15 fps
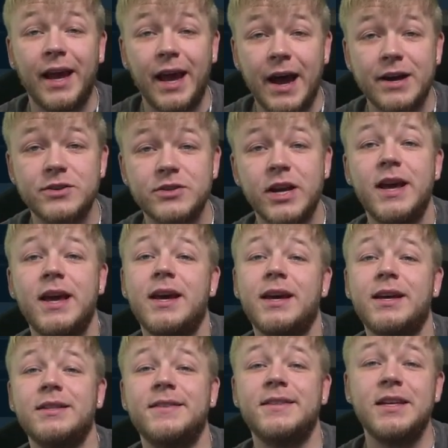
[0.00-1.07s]
cash
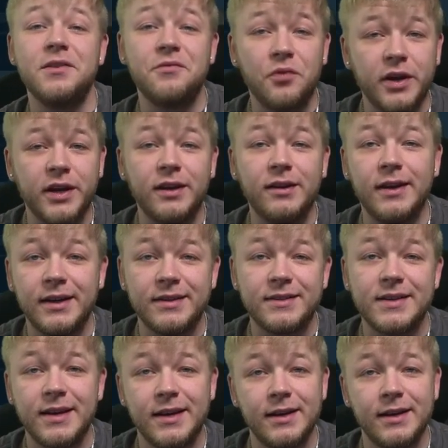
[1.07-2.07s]
and see if we can get it to